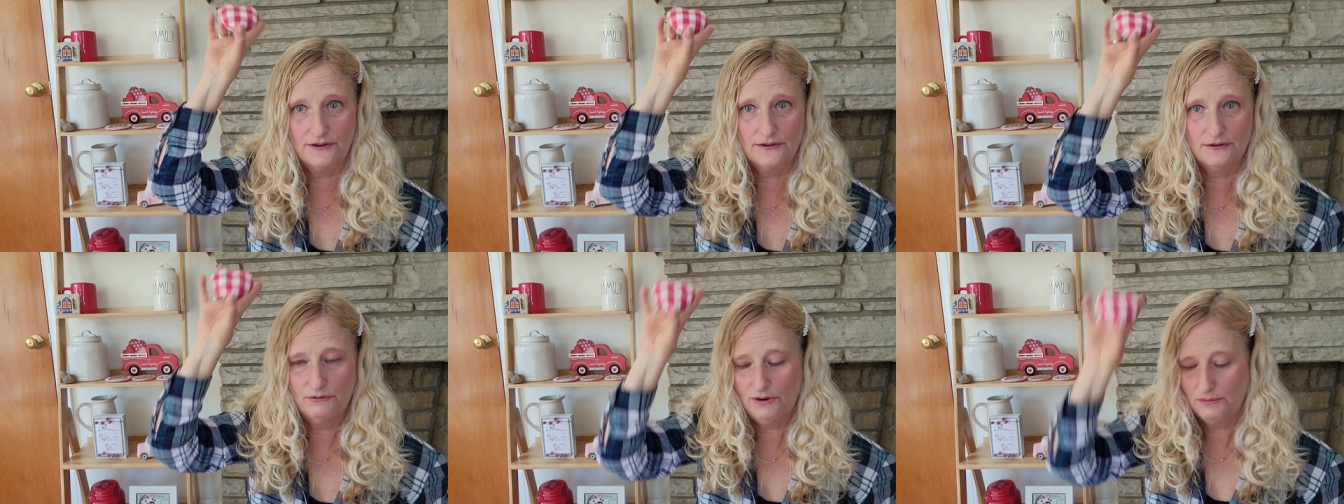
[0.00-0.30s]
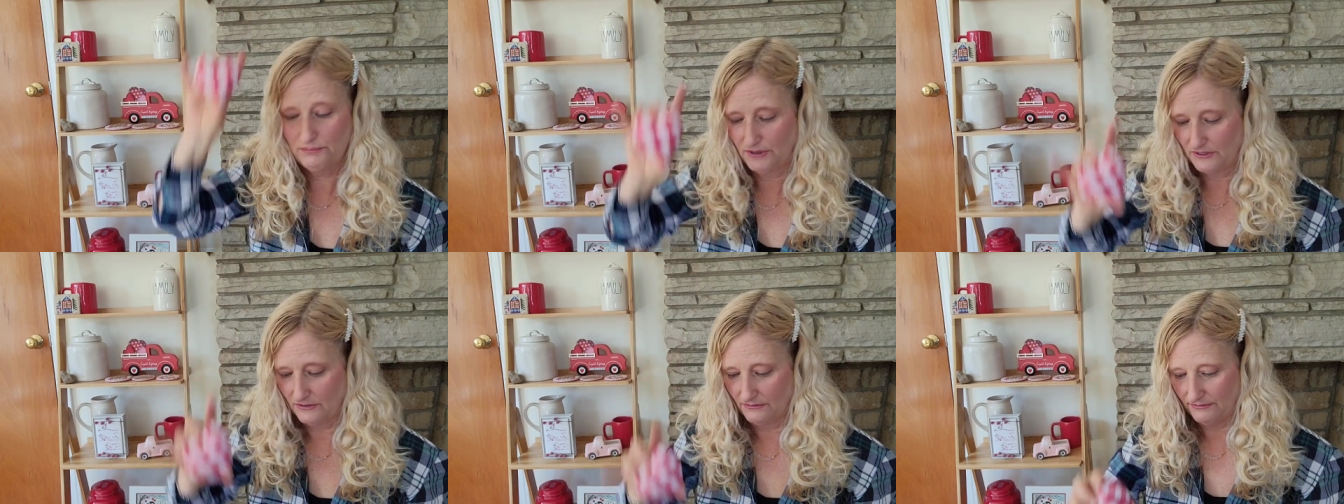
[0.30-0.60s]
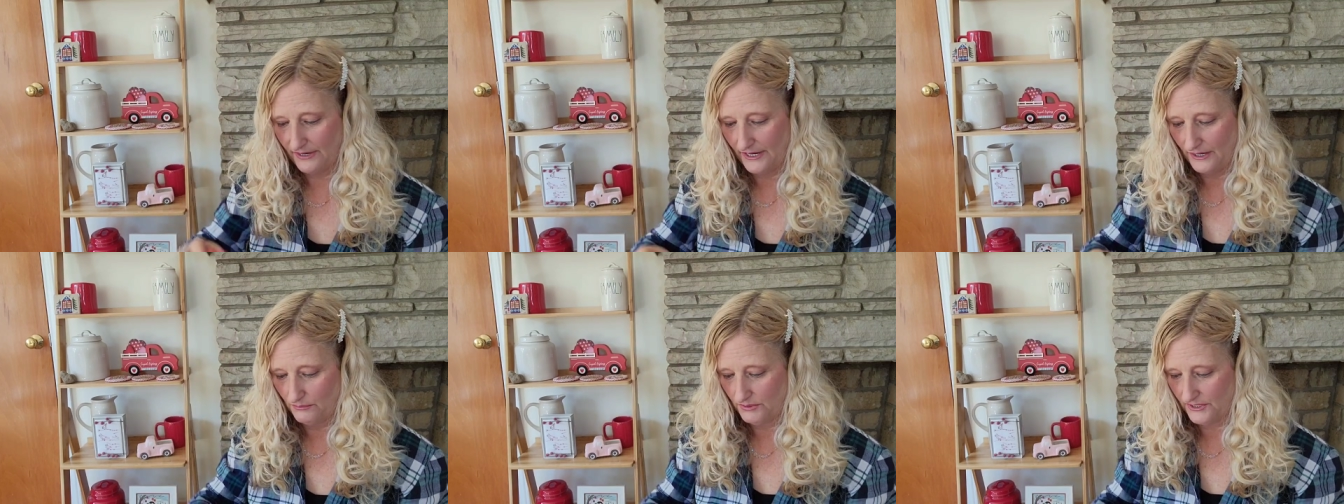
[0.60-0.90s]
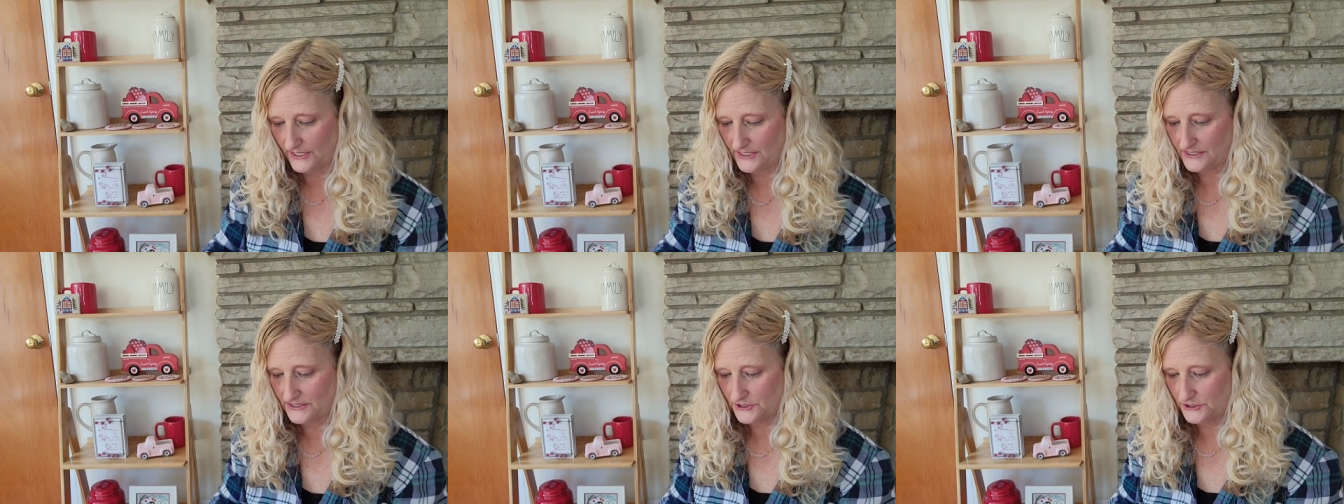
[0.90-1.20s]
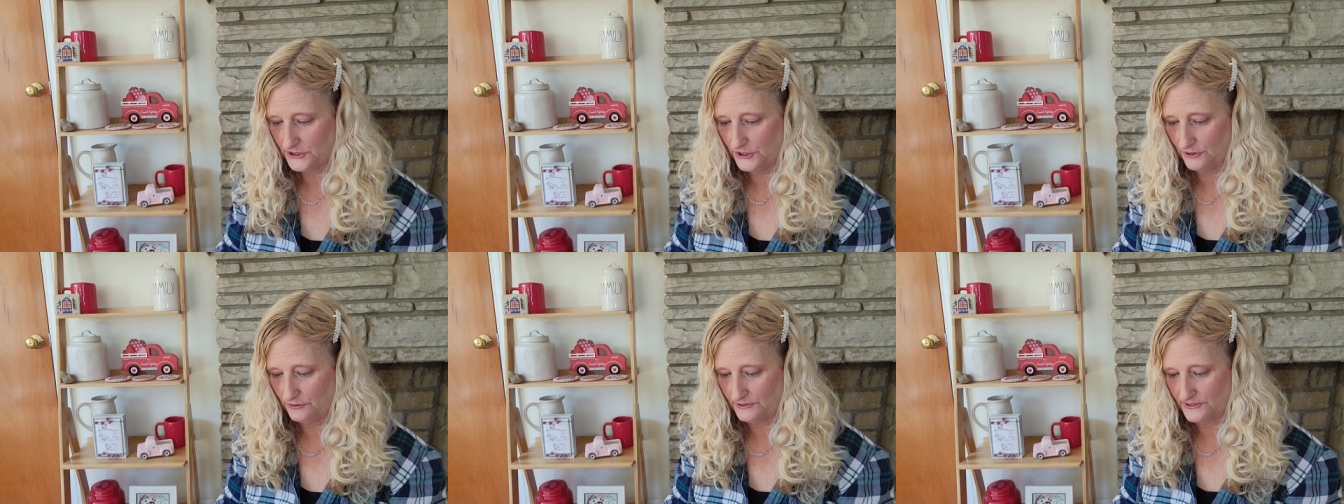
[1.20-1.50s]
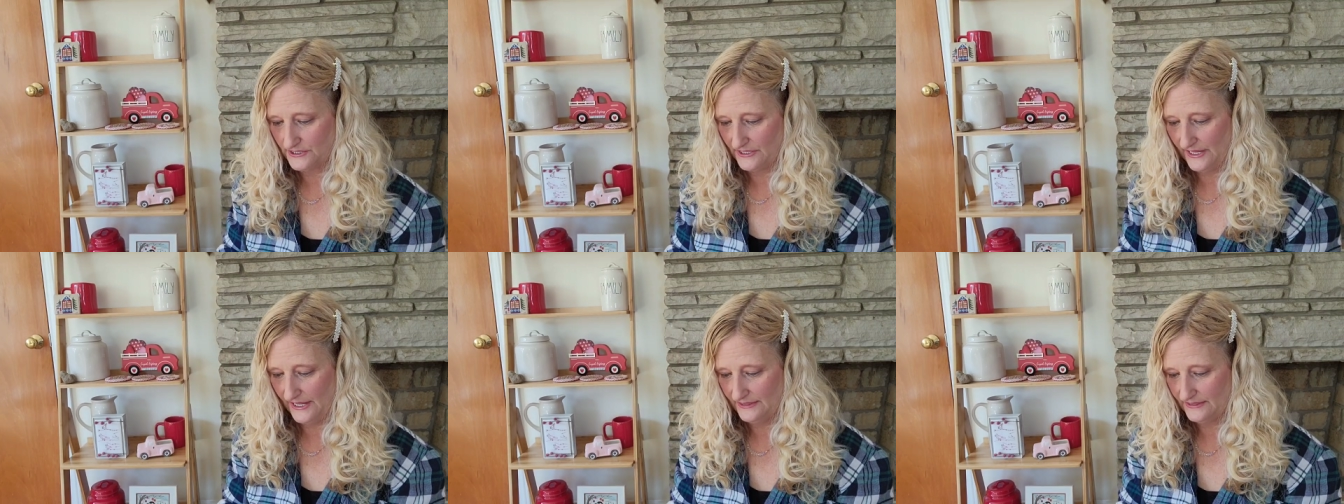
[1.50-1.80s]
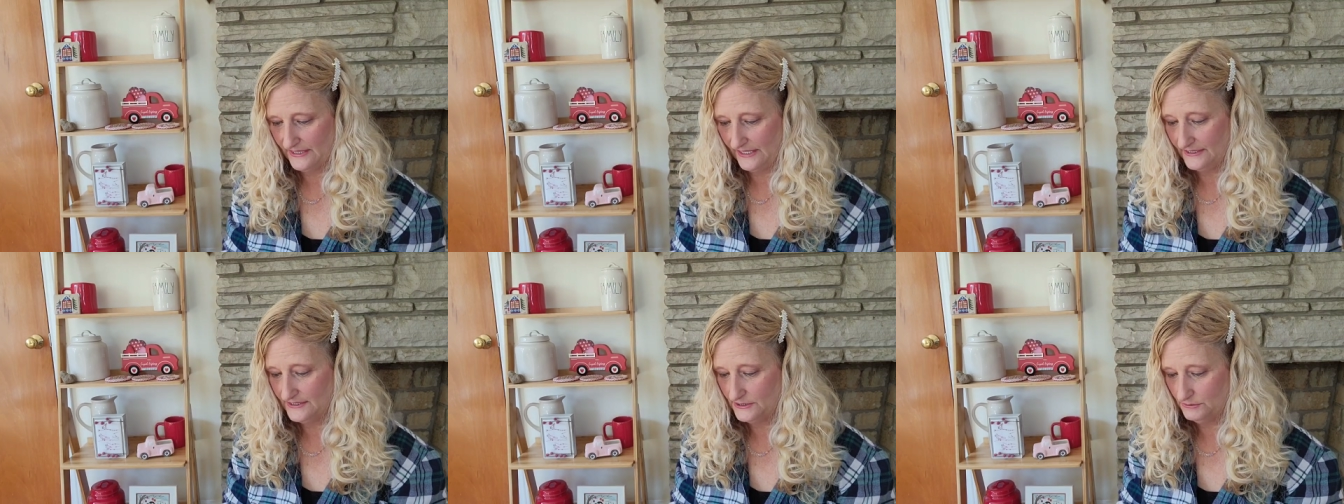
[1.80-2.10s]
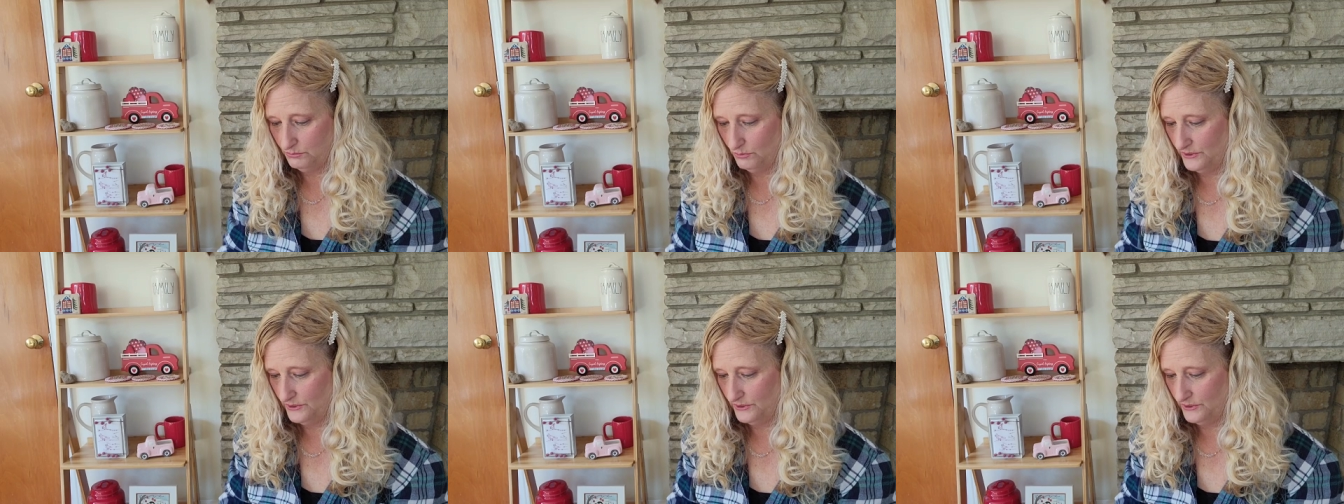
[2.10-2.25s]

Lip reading: they're up on the fireplace too. So that's